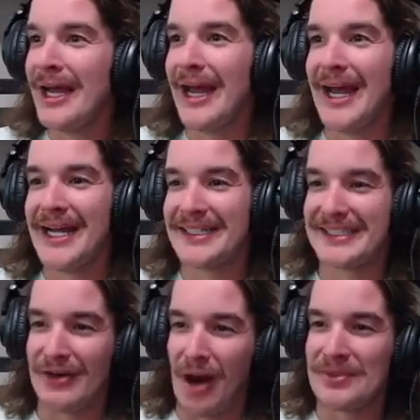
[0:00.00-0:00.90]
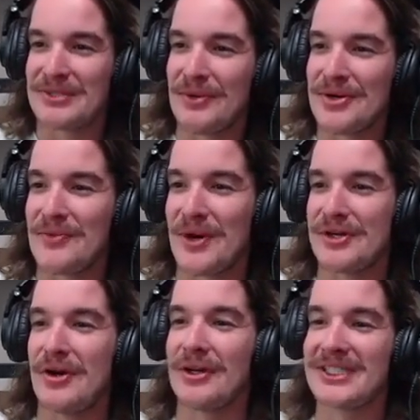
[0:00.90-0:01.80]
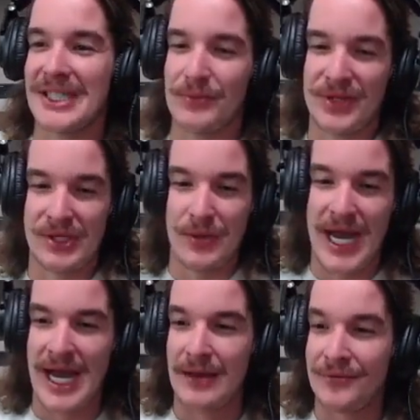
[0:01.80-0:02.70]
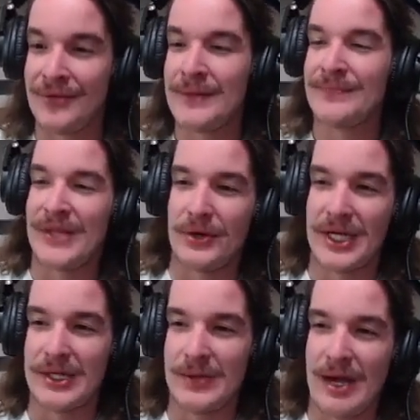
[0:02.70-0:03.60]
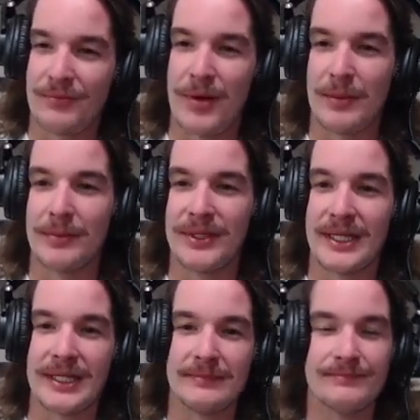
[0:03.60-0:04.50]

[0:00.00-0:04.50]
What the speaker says: And so I'm just wondering where y'all sit with you have a Heisman